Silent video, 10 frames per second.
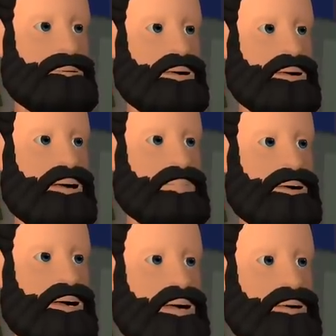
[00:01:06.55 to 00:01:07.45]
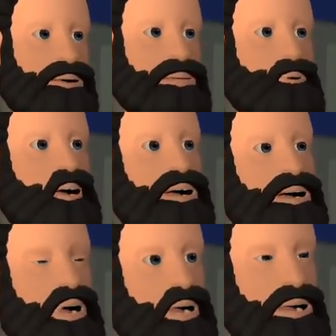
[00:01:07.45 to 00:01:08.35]
Is it because someone
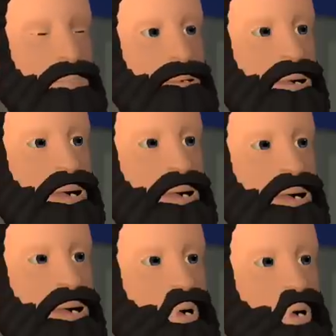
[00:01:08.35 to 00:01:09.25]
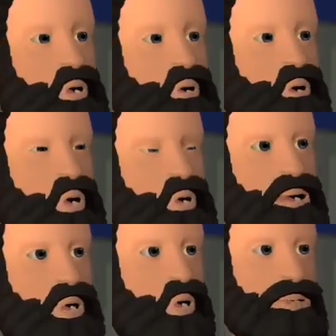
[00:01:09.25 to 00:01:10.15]
read Jeremiah 10:2 through 4
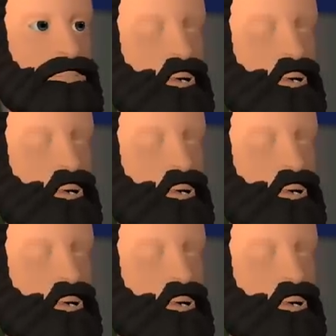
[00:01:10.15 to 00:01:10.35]
to you,